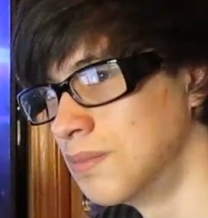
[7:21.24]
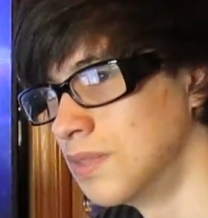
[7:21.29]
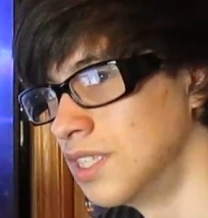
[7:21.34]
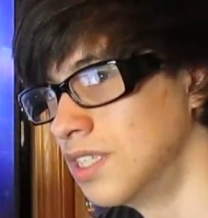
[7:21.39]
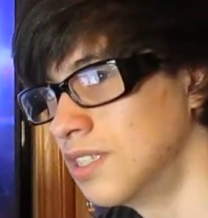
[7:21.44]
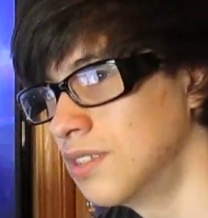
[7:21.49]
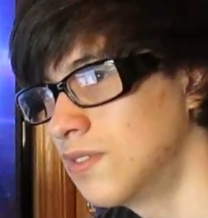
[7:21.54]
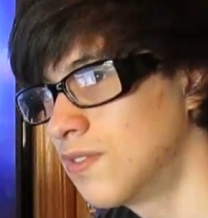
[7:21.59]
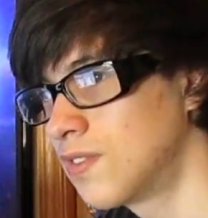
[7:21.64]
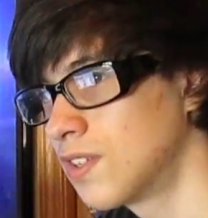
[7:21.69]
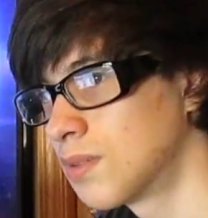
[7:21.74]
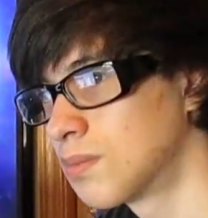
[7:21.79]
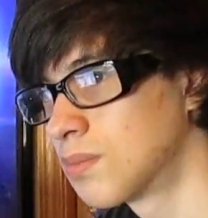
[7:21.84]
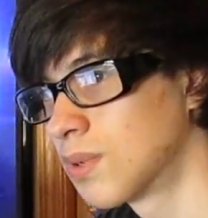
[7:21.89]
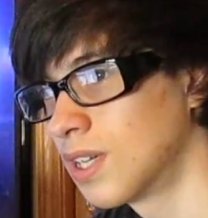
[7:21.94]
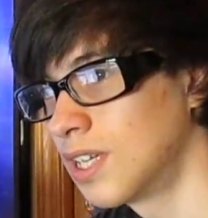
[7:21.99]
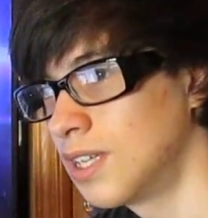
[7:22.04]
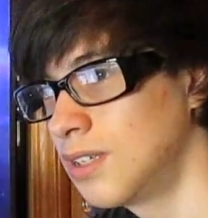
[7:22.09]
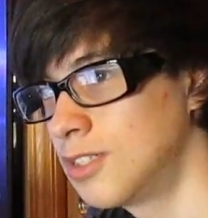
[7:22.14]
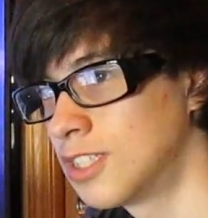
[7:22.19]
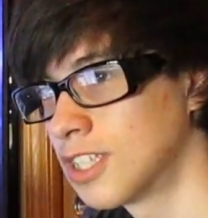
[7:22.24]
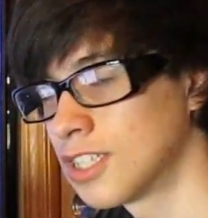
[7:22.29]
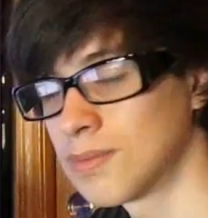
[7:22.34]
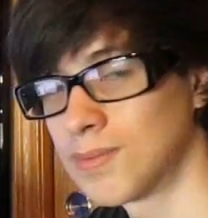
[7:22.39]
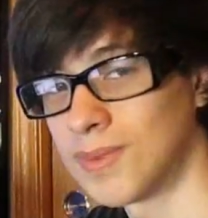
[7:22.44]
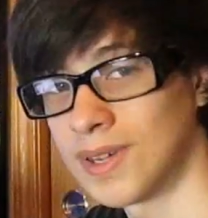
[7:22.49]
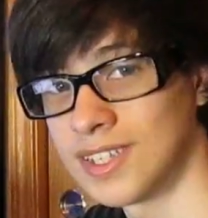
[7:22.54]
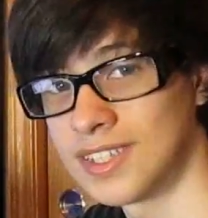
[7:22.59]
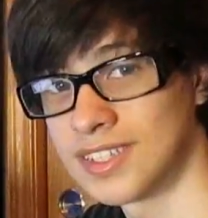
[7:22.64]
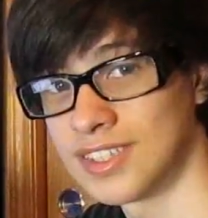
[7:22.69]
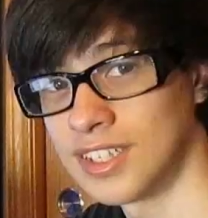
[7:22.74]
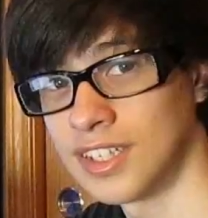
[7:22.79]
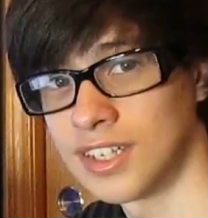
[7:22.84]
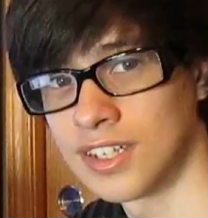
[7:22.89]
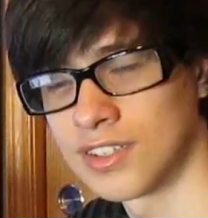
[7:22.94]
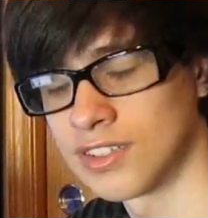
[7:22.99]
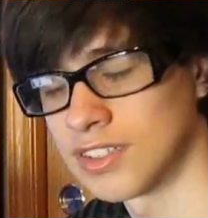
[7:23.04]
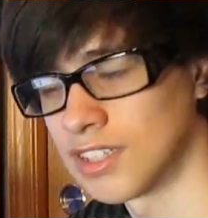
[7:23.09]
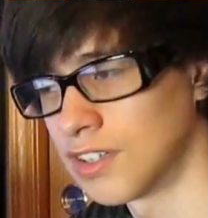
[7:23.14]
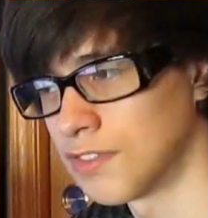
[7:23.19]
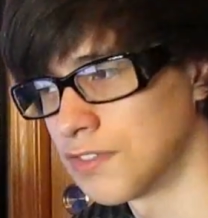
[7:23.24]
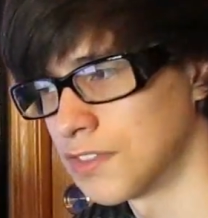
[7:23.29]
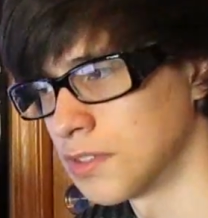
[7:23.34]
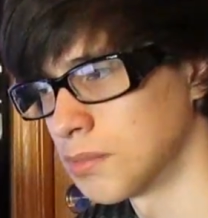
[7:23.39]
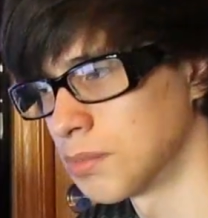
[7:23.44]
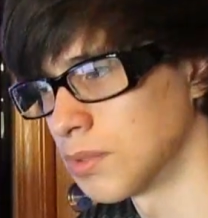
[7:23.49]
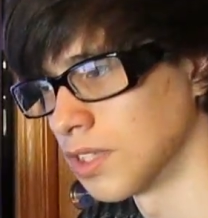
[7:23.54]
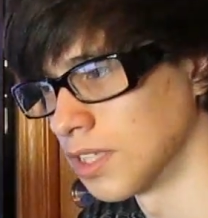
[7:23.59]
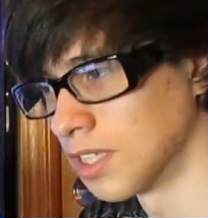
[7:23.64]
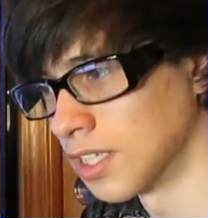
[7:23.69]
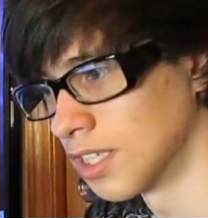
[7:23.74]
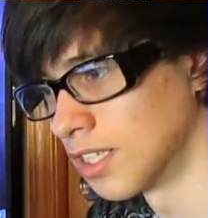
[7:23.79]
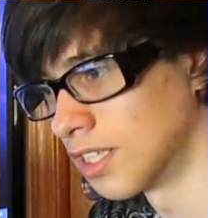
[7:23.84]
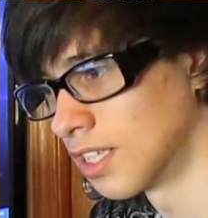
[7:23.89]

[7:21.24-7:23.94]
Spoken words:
You feel pretty just by seeing yourself as pretty.